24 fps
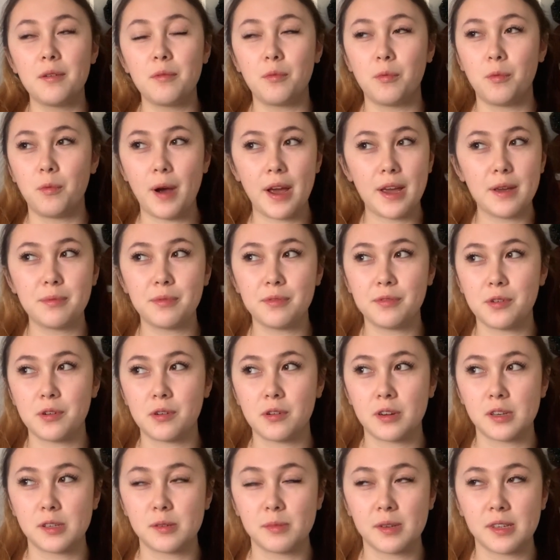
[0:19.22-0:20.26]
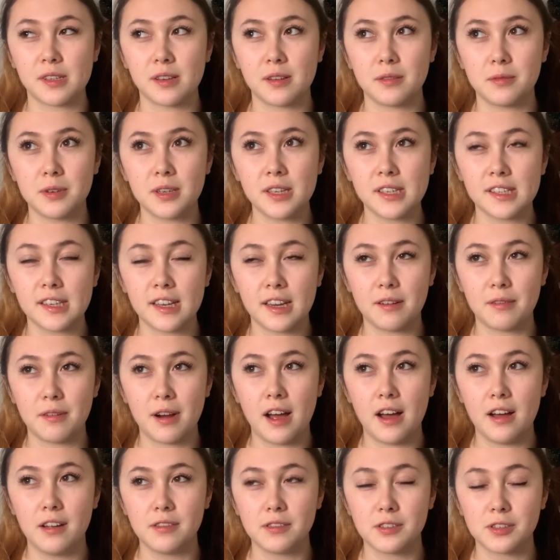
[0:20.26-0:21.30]
way before Christmas. I want to say
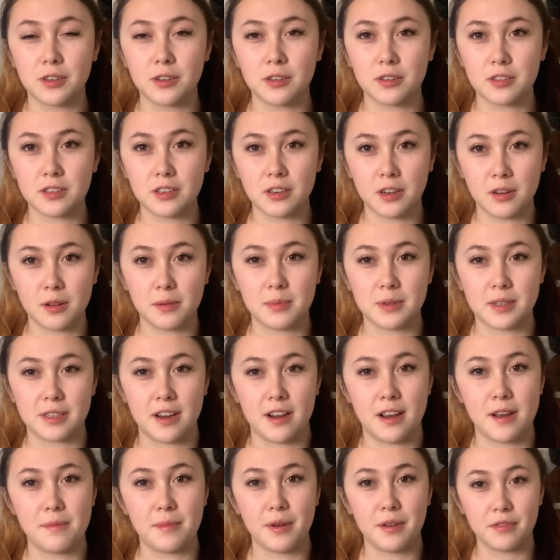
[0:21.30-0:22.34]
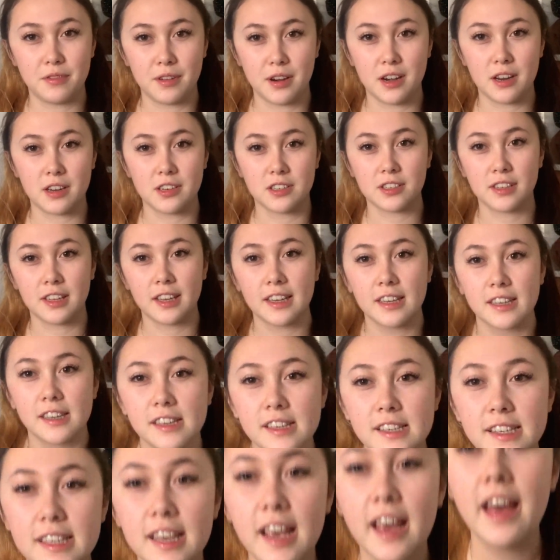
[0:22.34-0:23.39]
around October time I finished this.